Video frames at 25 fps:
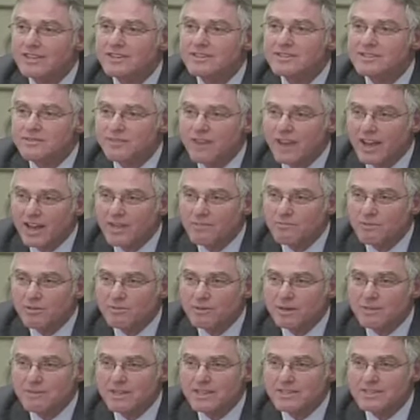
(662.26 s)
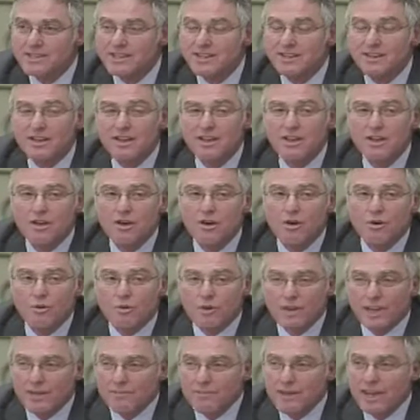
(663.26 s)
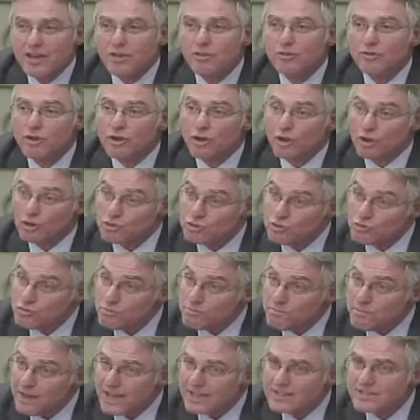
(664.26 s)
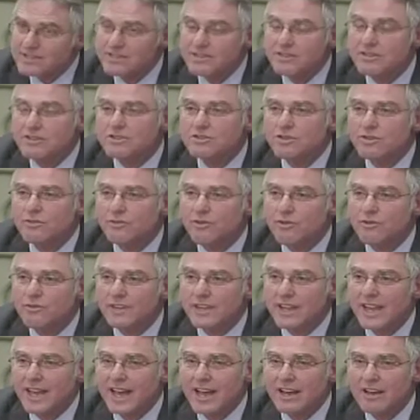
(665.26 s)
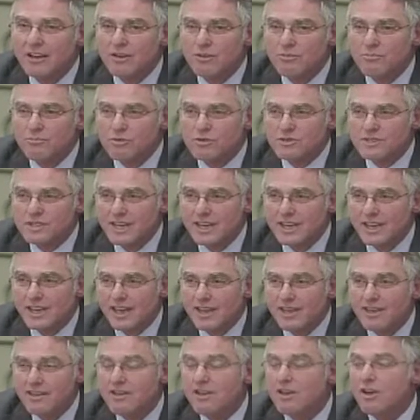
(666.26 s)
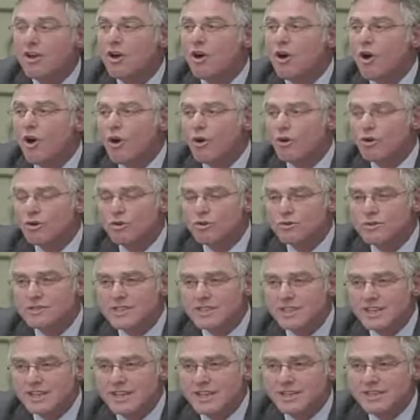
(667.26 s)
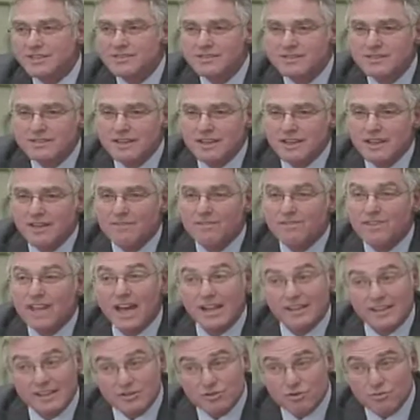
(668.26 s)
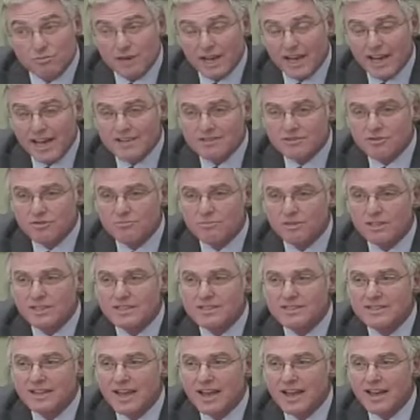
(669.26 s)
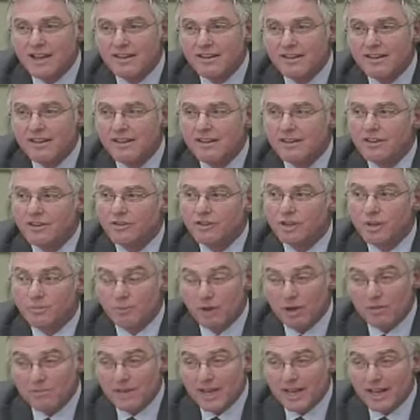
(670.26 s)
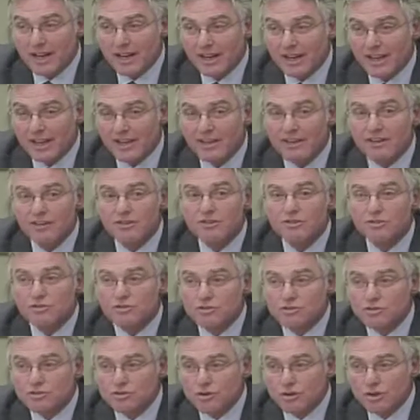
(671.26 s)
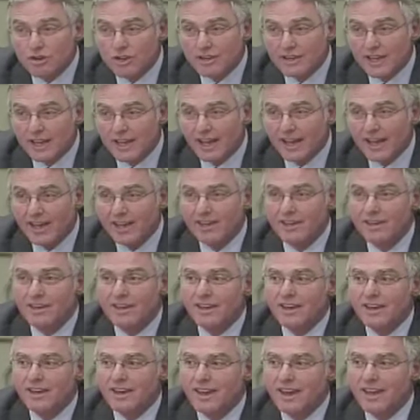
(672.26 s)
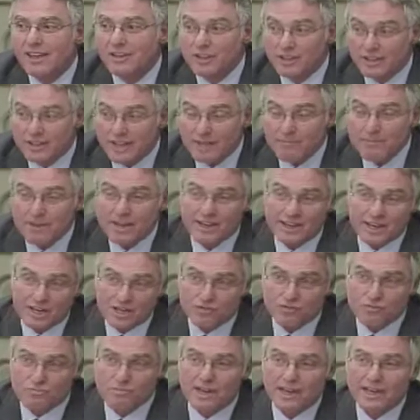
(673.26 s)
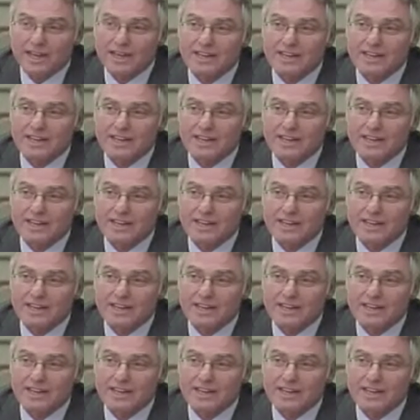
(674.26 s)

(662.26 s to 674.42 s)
the number of policemen dealing with various problems. In Quebec, we received part of this federal funding for a 5-year period, and we are making use of it in our police operations, our frontline operations.